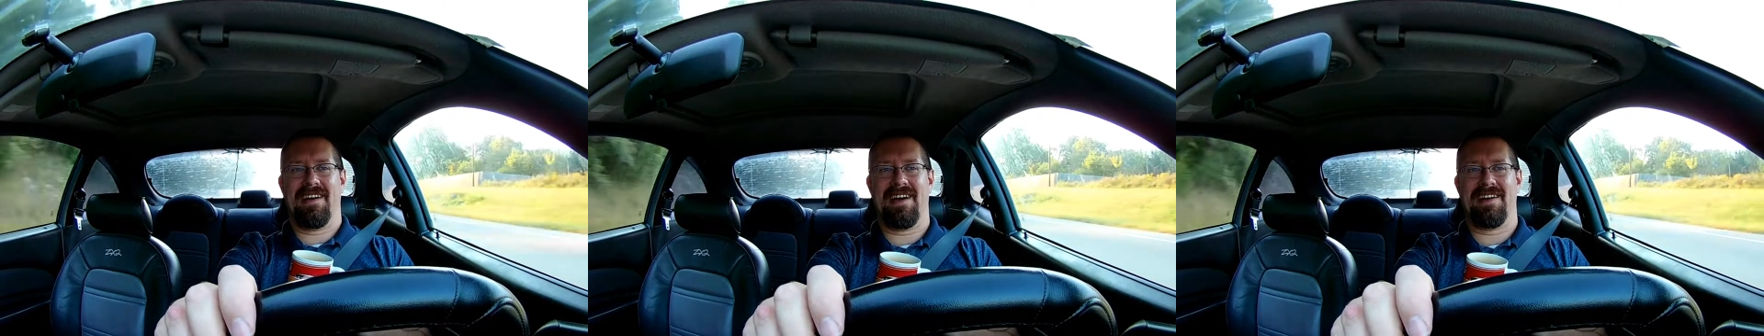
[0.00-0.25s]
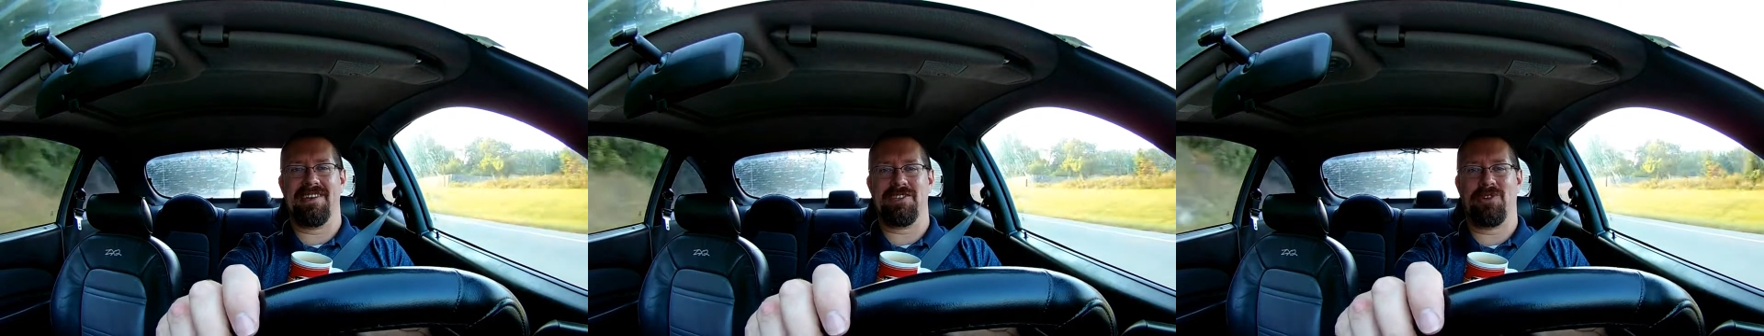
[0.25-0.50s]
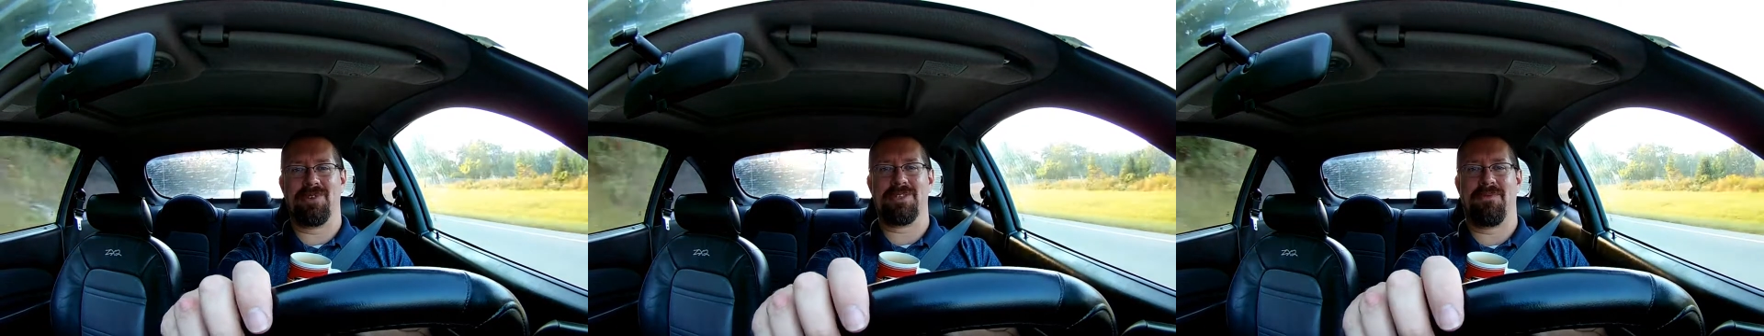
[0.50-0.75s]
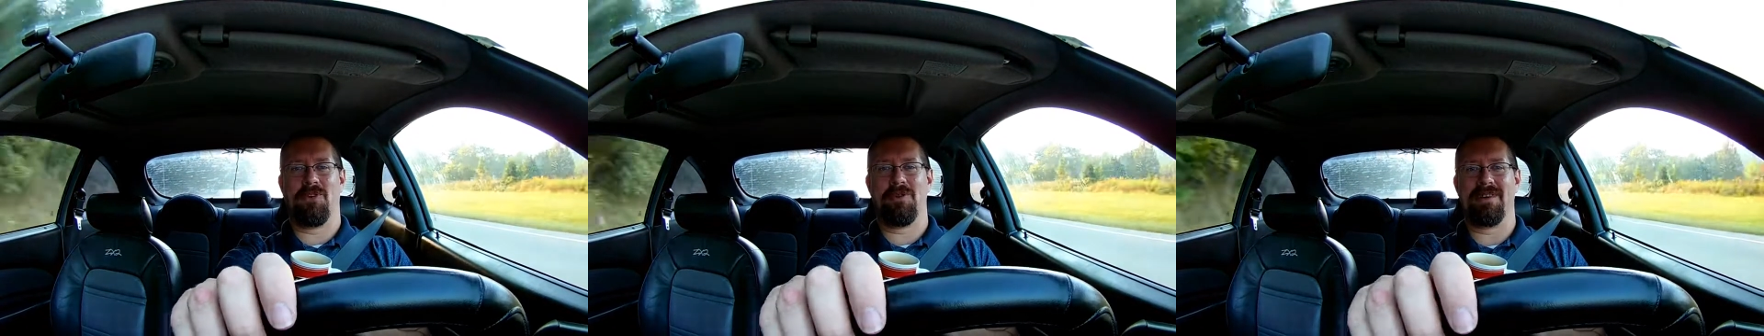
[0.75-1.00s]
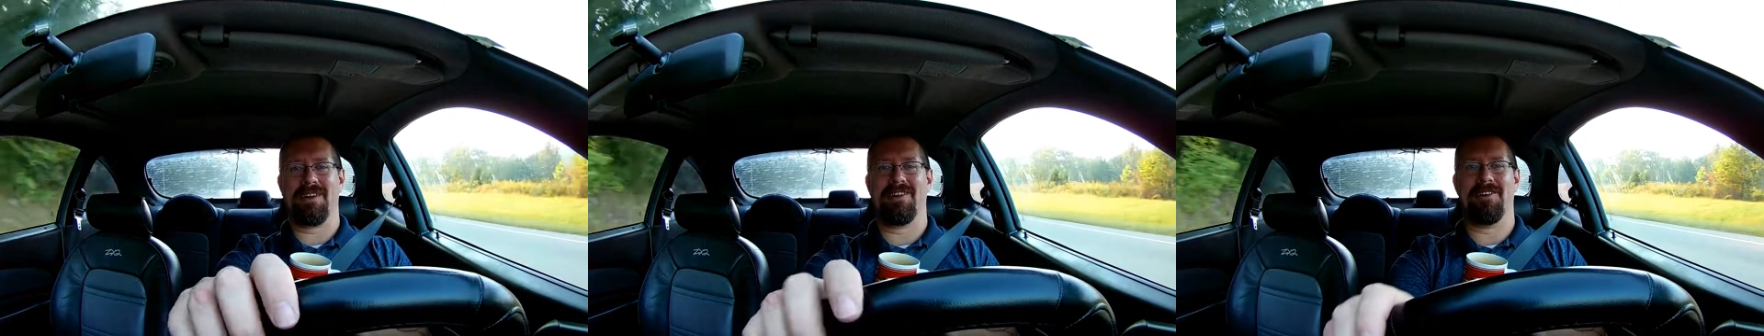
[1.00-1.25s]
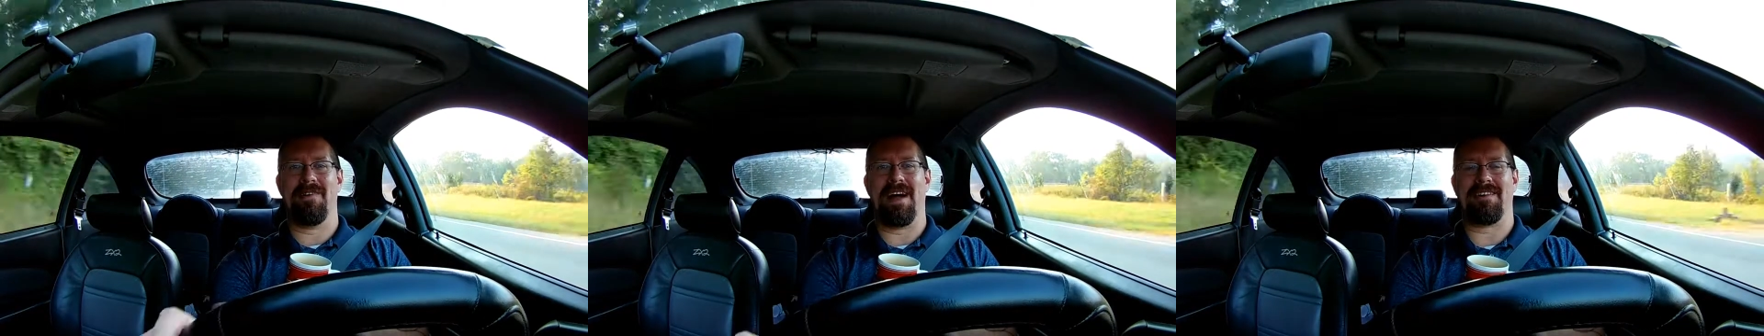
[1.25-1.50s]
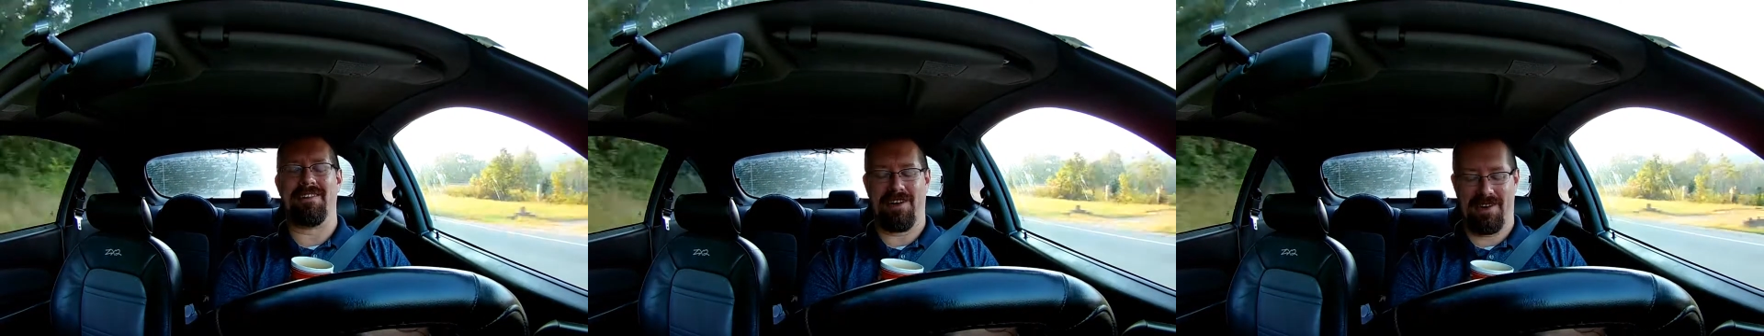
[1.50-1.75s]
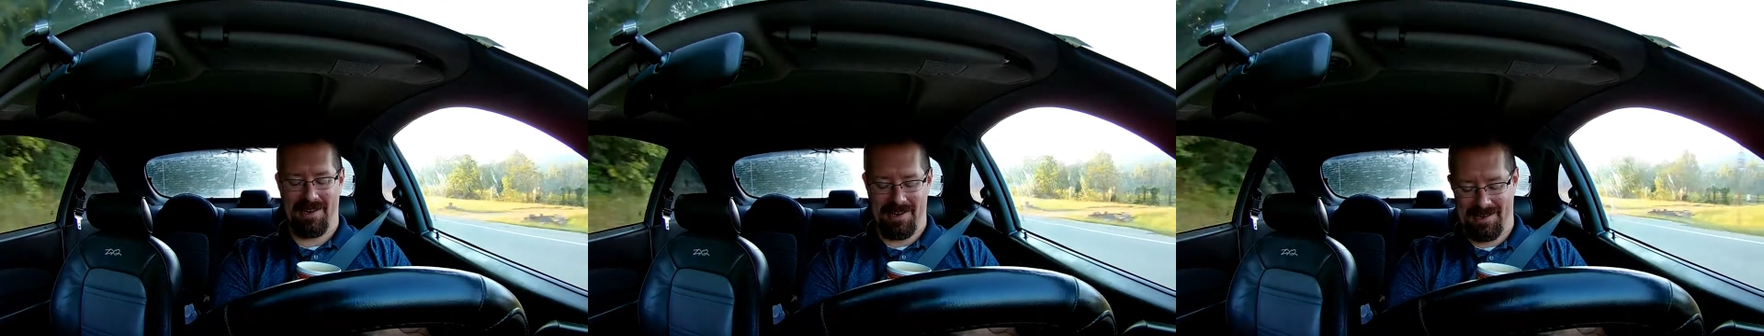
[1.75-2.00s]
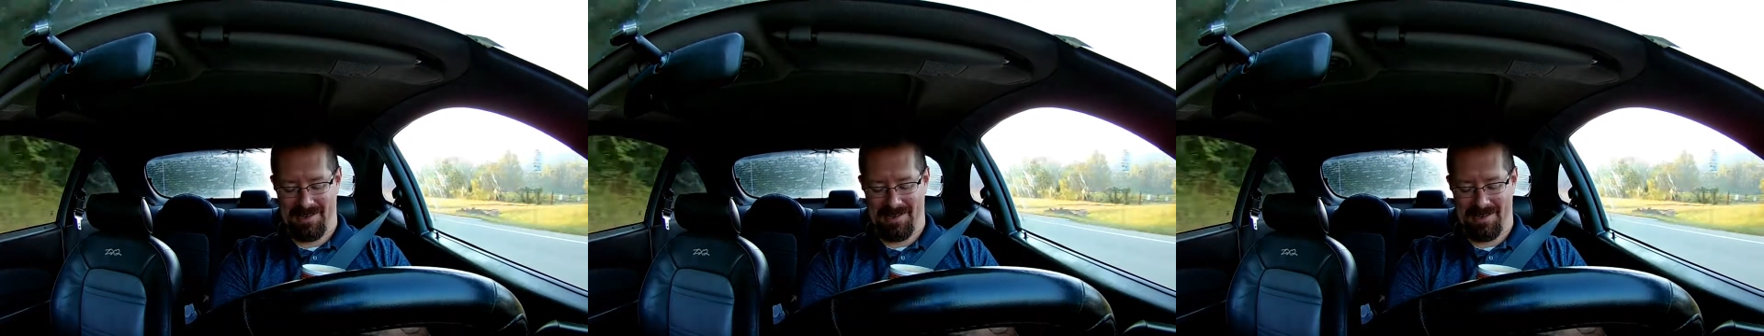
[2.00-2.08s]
had a George Foreman grill back there,